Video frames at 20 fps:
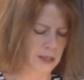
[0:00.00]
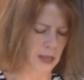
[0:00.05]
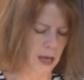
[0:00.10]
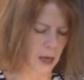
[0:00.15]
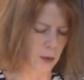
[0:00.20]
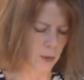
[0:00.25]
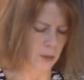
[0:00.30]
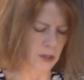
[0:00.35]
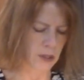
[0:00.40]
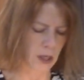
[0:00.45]

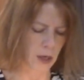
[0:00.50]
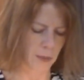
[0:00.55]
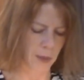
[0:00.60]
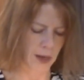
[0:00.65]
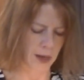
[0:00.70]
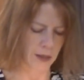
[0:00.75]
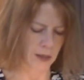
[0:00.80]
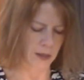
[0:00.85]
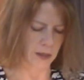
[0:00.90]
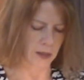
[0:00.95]
I was
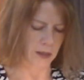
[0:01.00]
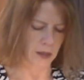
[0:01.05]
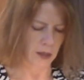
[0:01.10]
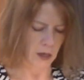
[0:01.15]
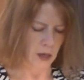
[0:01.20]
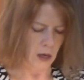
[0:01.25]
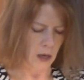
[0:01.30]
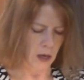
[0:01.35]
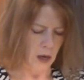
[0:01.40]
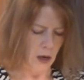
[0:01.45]
commanded.
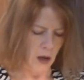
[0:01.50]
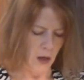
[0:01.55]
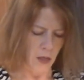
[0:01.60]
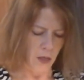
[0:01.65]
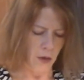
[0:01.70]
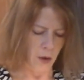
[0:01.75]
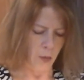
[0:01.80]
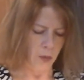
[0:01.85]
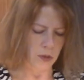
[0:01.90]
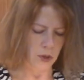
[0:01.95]

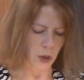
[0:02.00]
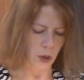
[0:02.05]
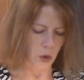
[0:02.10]
There was a